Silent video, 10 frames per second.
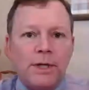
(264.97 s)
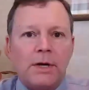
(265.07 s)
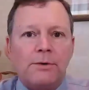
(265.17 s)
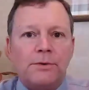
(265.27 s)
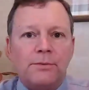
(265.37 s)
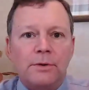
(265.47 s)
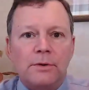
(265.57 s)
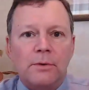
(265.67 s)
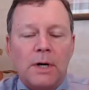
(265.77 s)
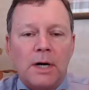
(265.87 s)
go
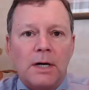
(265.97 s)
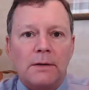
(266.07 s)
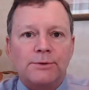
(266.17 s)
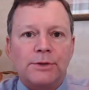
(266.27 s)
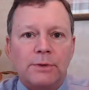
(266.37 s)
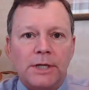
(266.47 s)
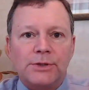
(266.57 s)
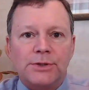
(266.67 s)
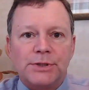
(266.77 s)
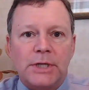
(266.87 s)
through two
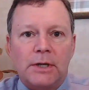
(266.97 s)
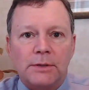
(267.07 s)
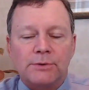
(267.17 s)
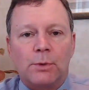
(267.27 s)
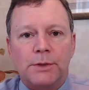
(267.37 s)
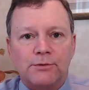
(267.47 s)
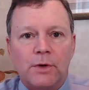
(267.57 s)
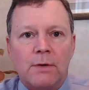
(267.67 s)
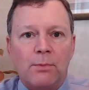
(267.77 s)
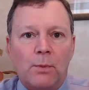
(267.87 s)
election scenarios, one
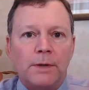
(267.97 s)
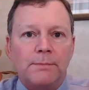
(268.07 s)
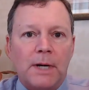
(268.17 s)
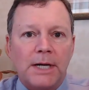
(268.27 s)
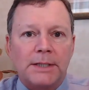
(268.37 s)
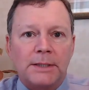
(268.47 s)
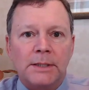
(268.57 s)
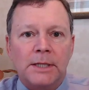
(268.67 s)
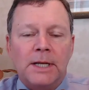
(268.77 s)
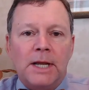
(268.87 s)
Trump, one
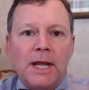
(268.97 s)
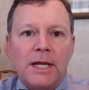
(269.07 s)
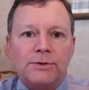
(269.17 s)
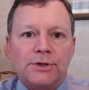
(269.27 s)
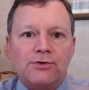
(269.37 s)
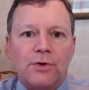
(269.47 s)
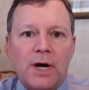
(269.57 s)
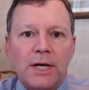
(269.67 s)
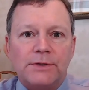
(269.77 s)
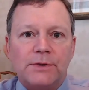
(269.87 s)
Biden, and just
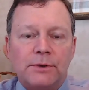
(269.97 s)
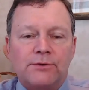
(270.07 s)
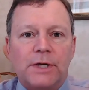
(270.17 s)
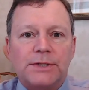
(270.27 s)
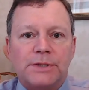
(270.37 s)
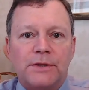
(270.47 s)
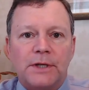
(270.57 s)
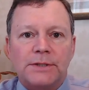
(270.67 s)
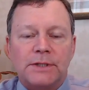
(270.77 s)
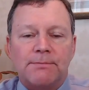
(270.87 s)
try to address the
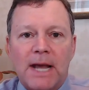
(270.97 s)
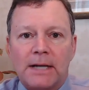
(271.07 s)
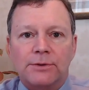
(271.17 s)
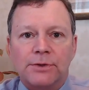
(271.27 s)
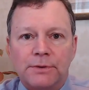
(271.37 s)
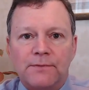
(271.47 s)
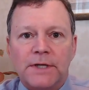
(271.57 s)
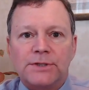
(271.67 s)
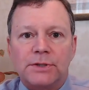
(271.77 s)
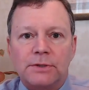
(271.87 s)
things that matter to
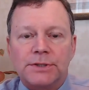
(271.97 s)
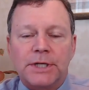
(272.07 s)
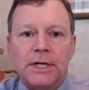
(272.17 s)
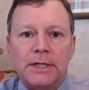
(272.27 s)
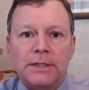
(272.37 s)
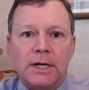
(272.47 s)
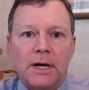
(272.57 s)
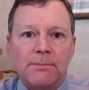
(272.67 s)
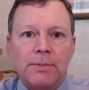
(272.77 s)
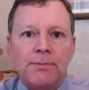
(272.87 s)
investors and
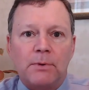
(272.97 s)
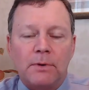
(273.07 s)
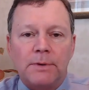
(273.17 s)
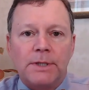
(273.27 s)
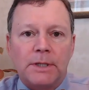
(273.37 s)
people,